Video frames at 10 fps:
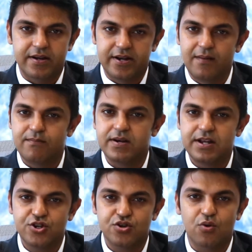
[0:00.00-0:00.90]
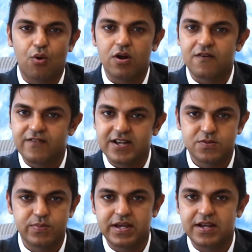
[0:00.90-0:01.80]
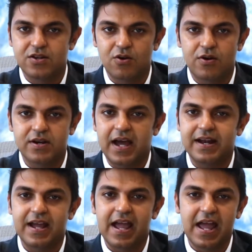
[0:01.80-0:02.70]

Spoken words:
Dumb money should always be ignored at